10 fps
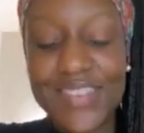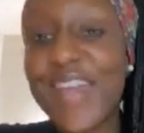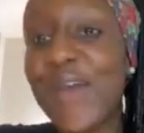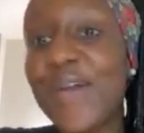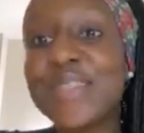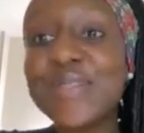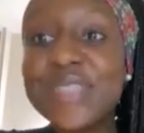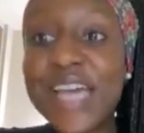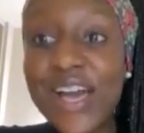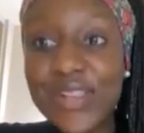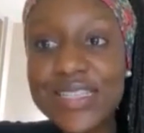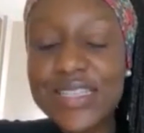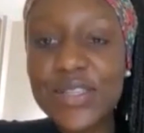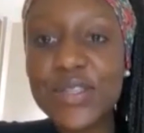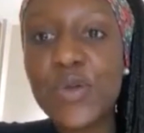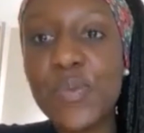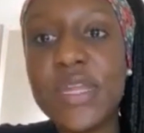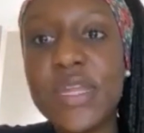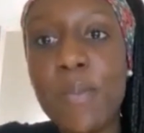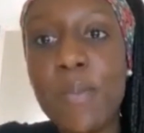Okay, so tell us a little bit
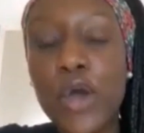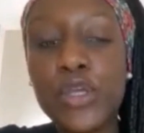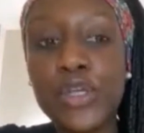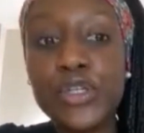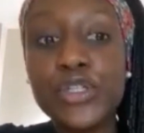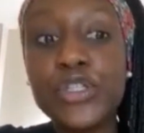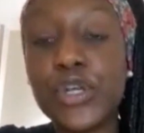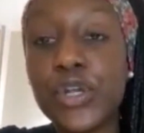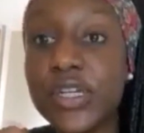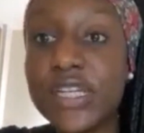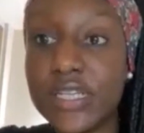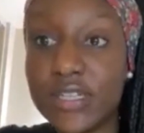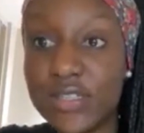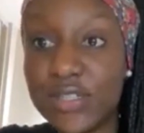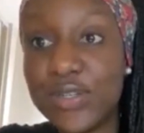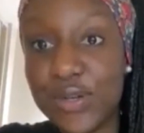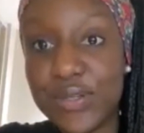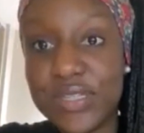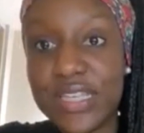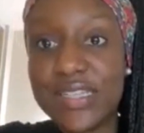about your journey to
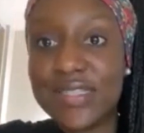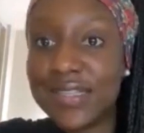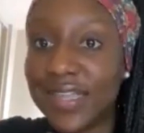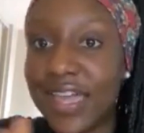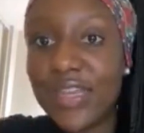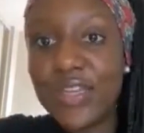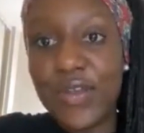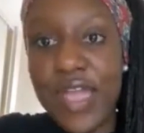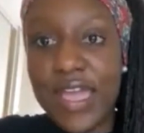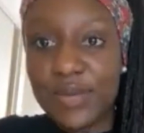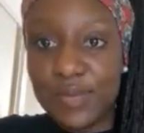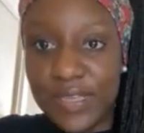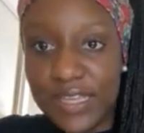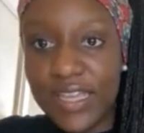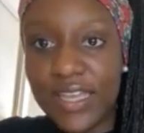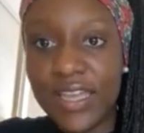nursing, to getting your NP.